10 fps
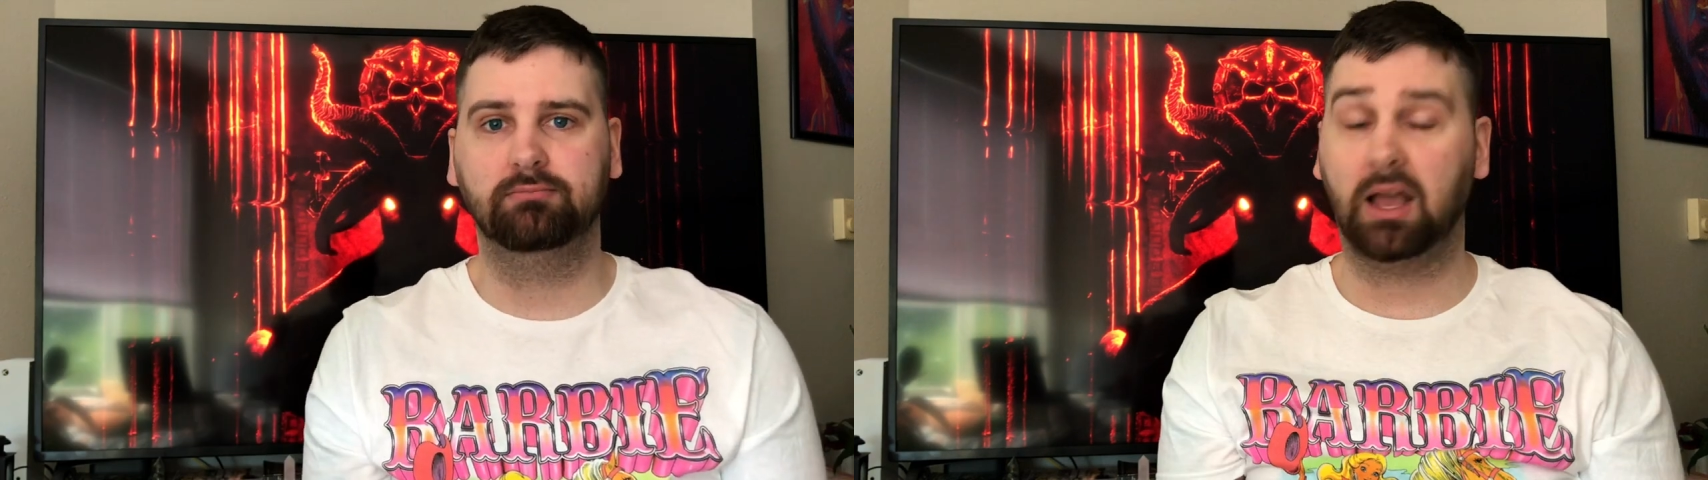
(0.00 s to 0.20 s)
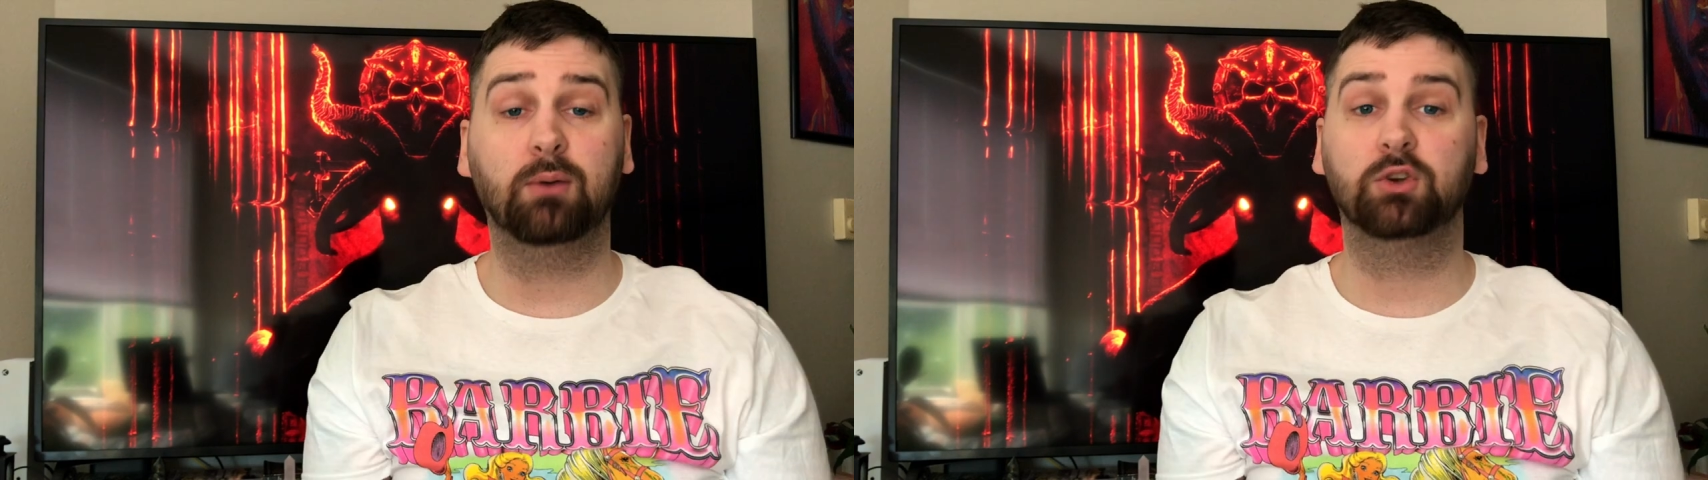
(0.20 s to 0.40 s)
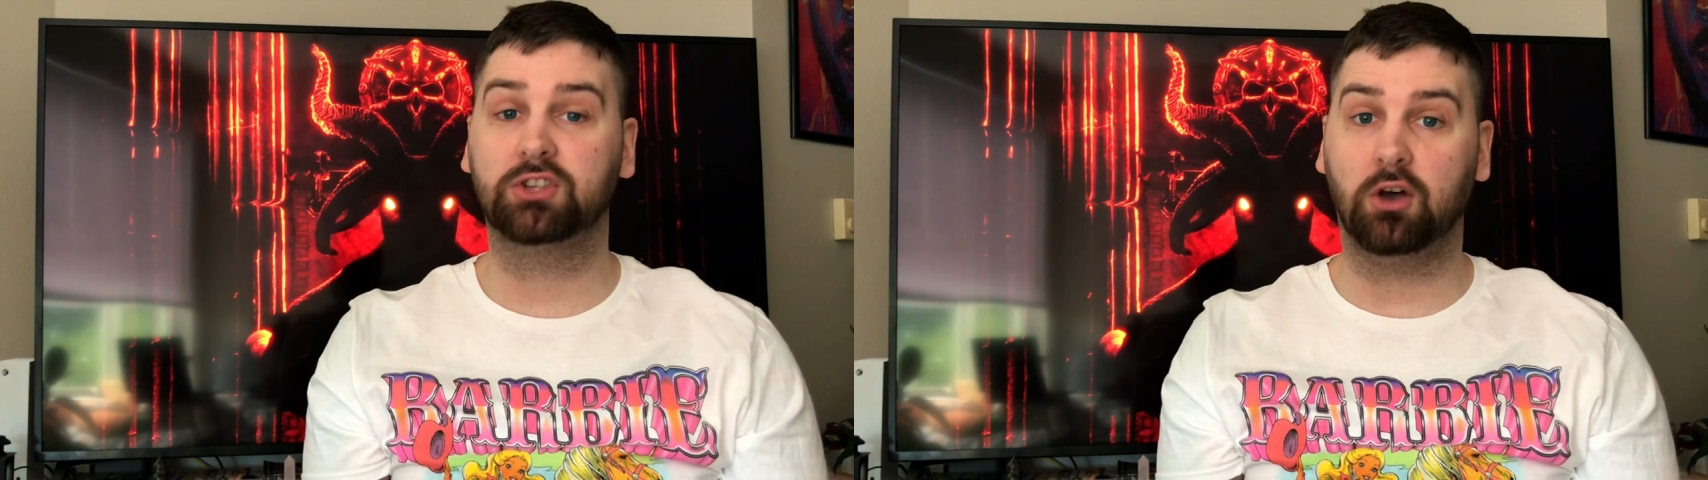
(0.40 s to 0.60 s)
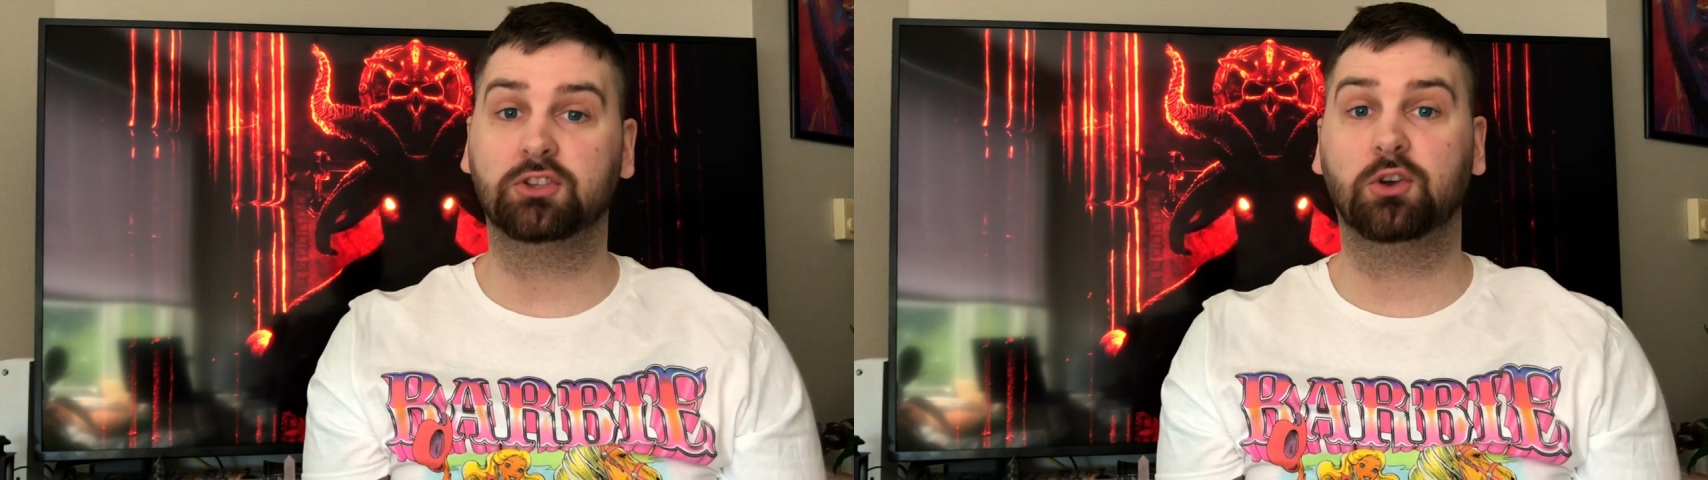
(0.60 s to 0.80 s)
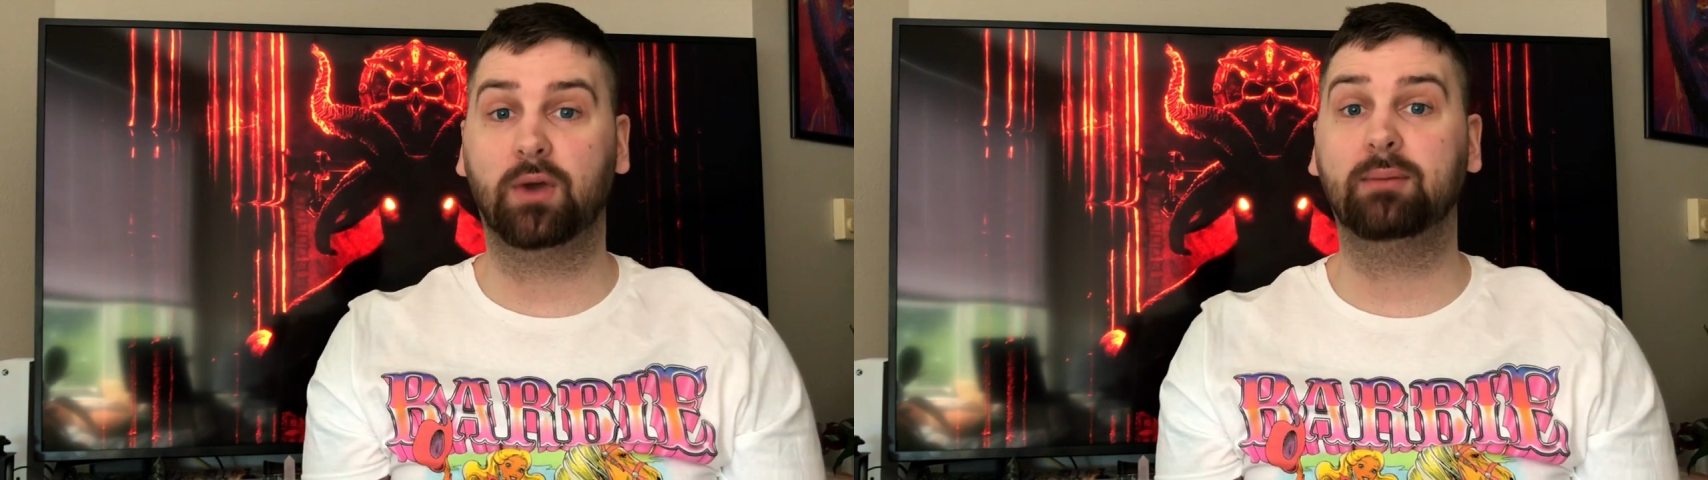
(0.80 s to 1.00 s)
I was
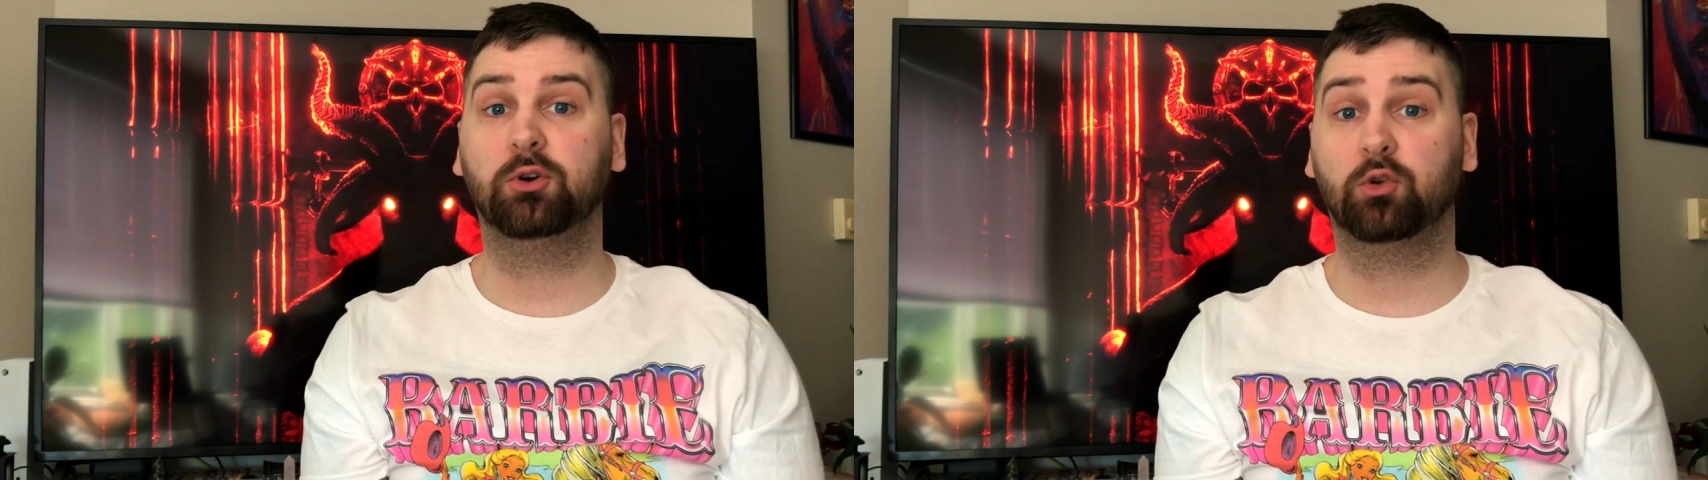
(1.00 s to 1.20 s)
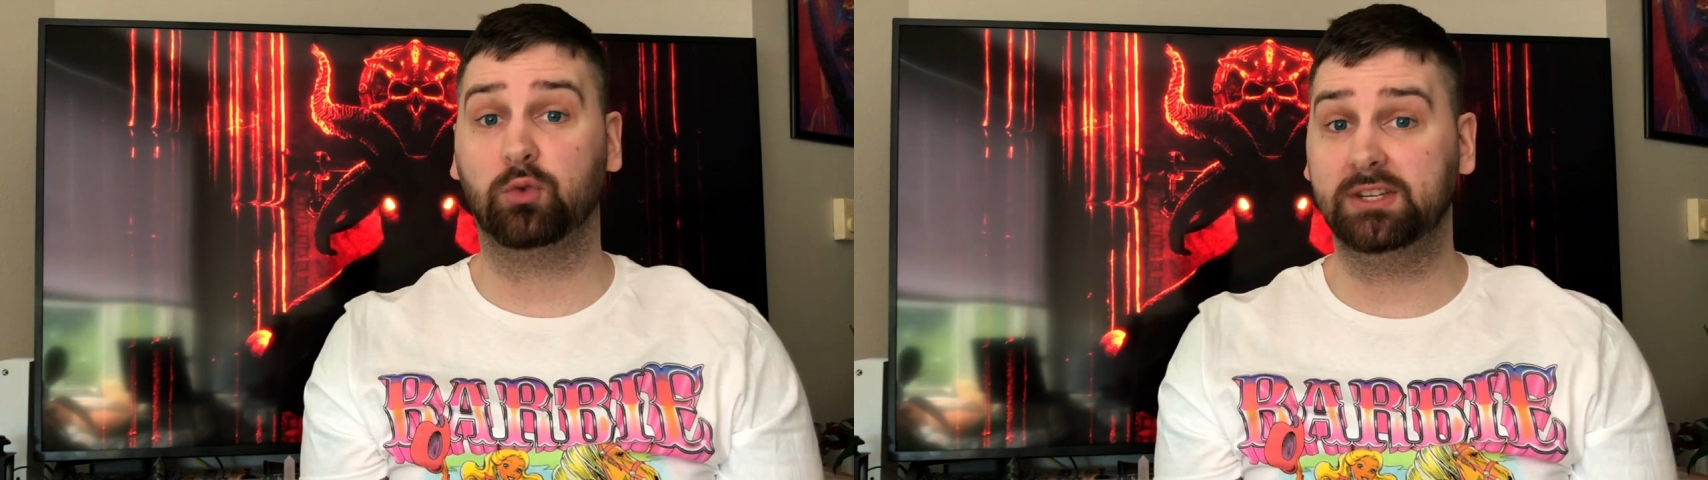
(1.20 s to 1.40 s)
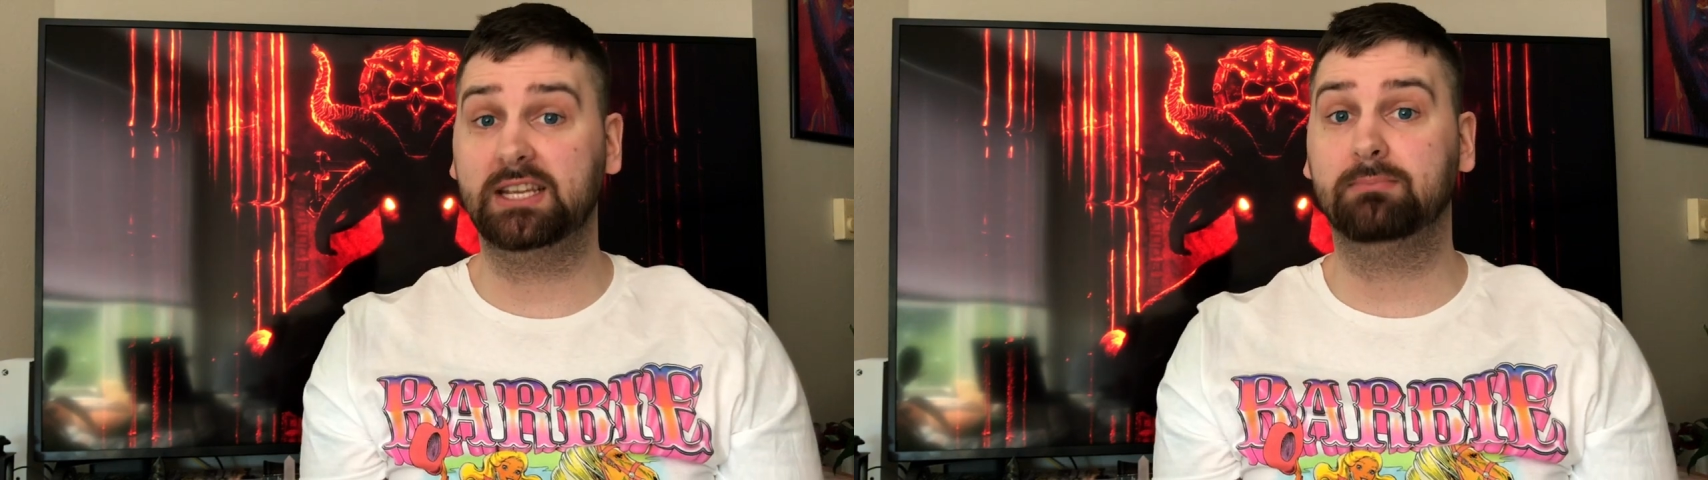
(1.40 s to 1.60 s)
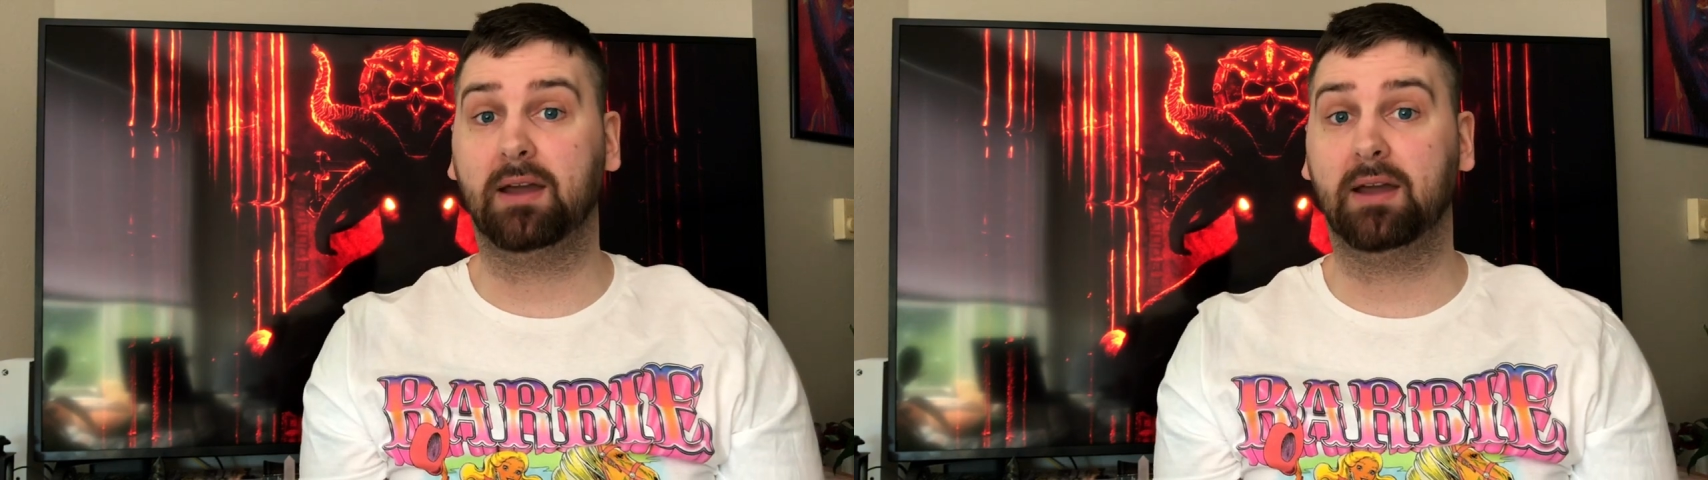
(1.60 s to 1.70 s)
also able to redeem